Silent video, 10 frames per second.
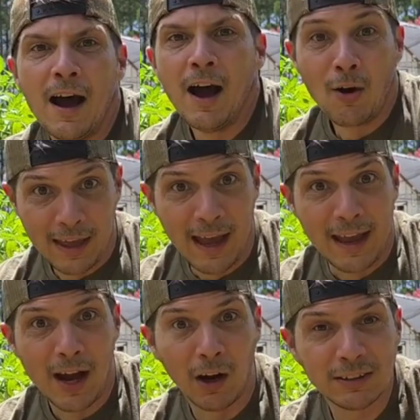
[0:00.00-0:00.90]

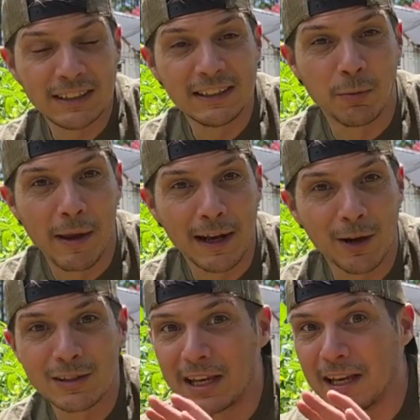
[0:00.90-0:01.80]
Okay, harvesting
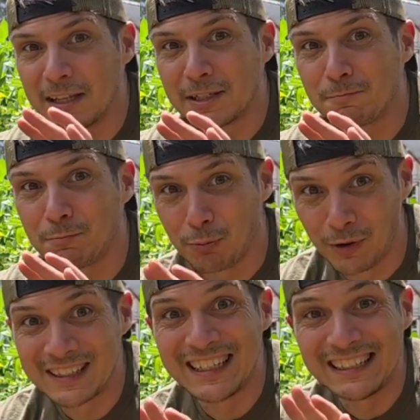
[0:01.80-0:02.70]
tomatoes is
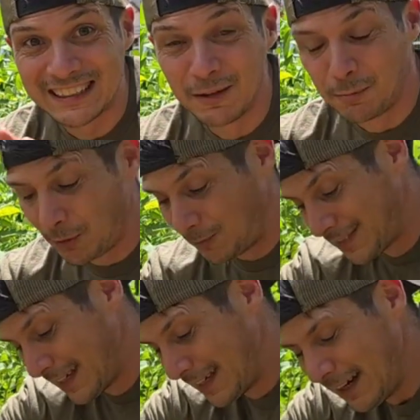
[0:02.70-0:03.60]
pretty simple.
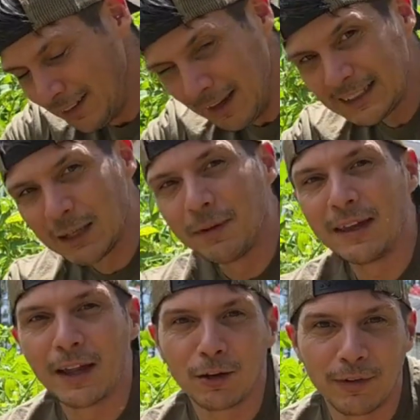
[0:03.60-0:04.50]
Unlike some of
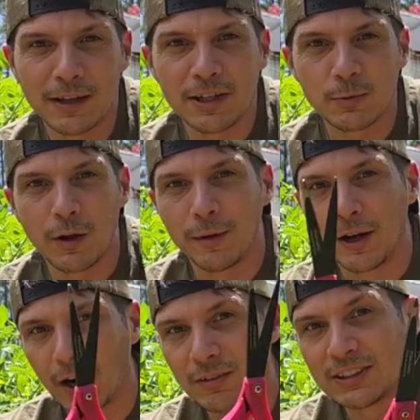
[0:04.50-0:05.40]
the other veggies we've been
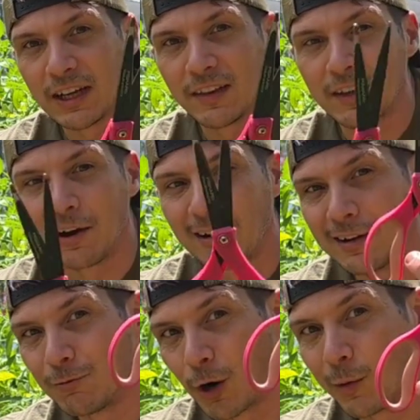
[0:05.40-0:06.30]
harvesting in the
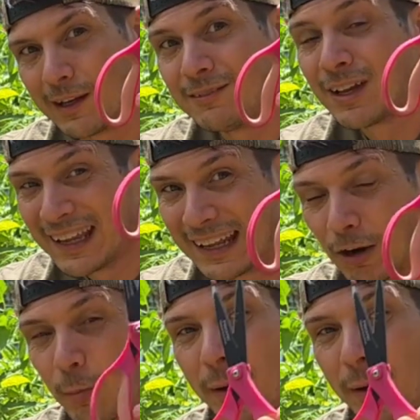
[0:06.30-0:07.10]
garden where we get out a